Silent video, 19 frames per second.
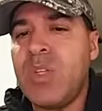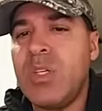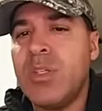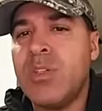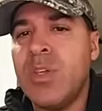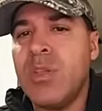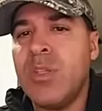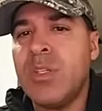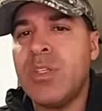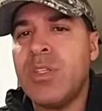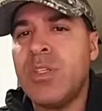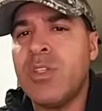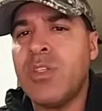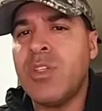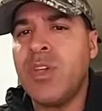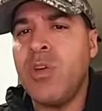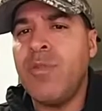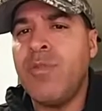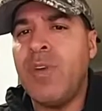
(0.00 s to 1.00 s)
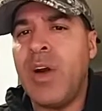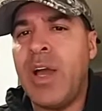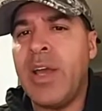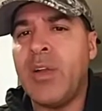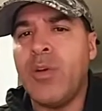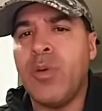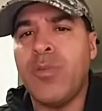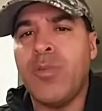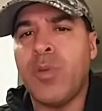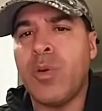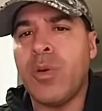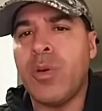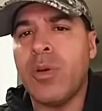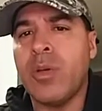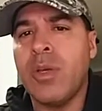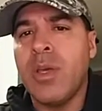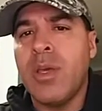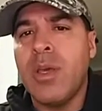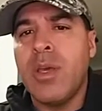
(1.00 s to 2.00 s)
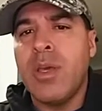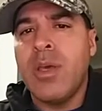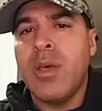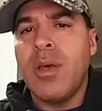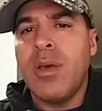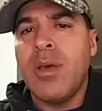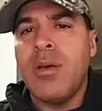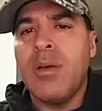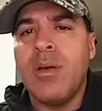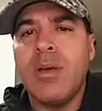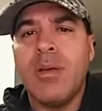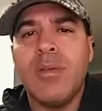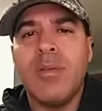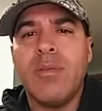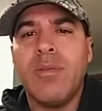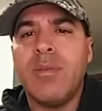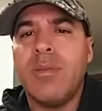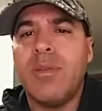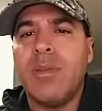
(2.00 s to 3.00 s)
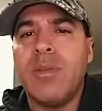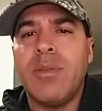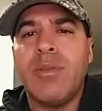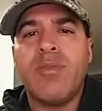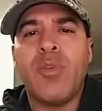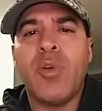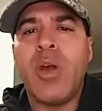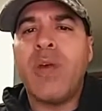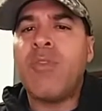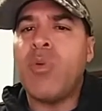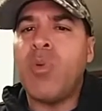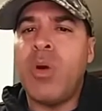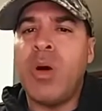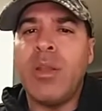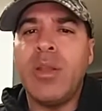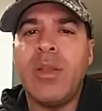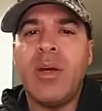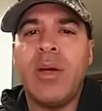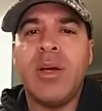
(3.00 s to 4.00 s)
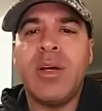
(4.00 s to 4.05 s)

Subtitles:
this is so vital for everyone.